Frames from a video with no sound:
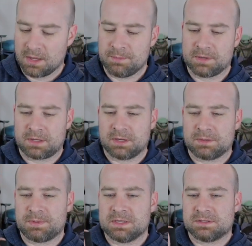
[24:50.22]
I'm gonna cut
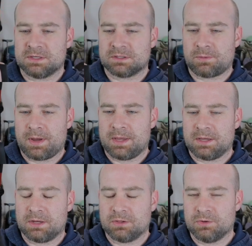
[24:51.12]
a piece this
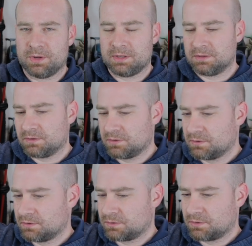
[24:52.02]
way and glue it
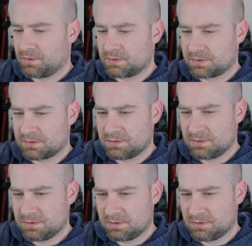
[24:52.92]
so it's